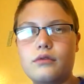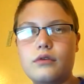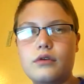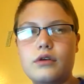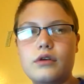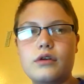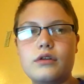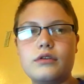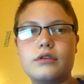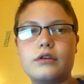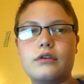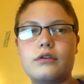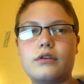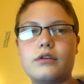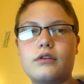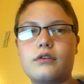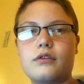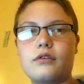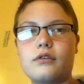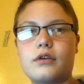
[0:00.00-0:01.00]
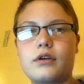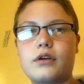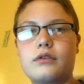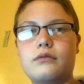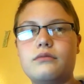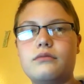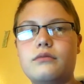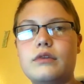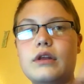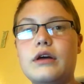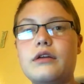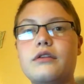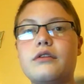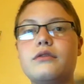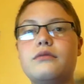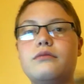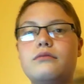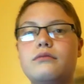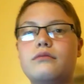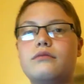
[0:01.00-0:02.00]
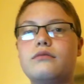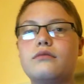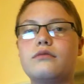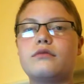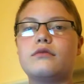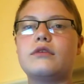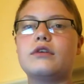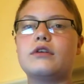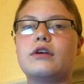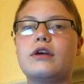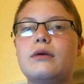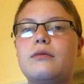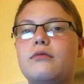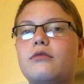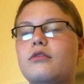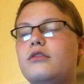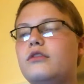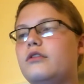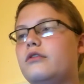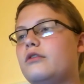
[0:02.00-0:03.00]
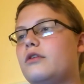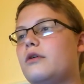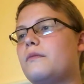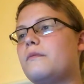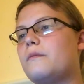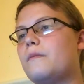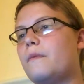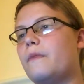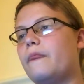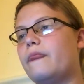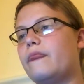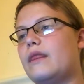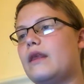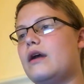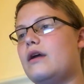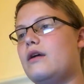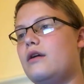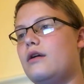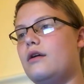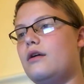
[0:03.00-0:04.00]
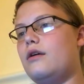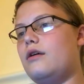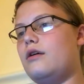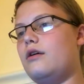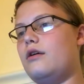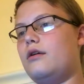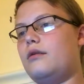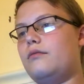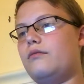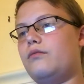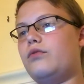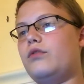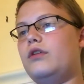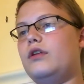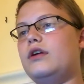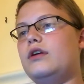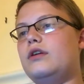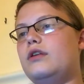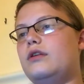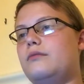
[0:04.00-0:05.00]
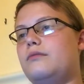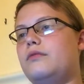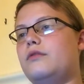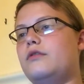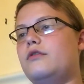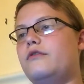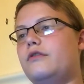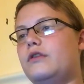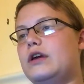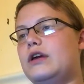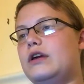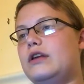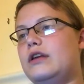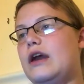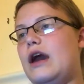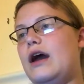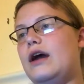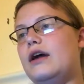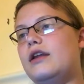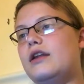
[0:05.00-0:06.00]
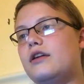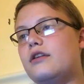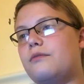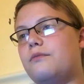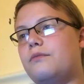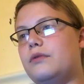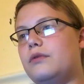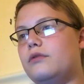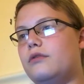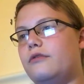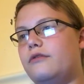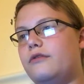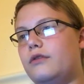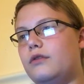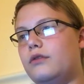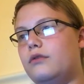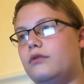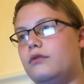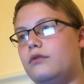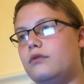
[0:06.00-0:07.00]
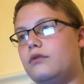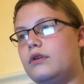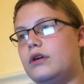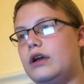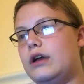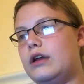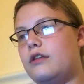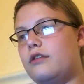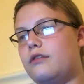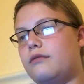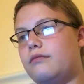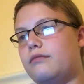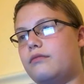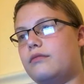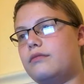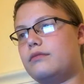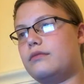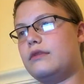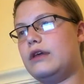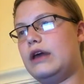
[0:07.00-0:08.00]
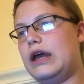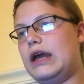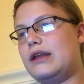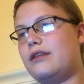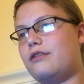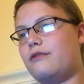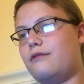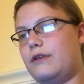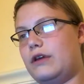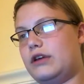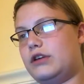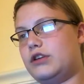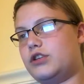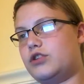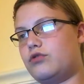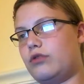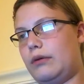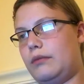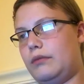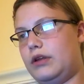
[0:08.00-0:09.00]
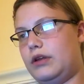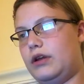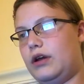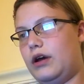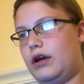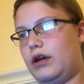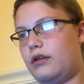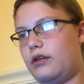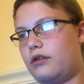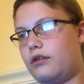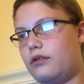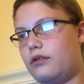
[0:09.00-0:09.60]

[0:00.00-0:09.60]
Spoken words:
There it is. Okay, now the camera's cleared up. Brilliant and beautiful kit. Yeah, it is beautiful. It's extremely nice.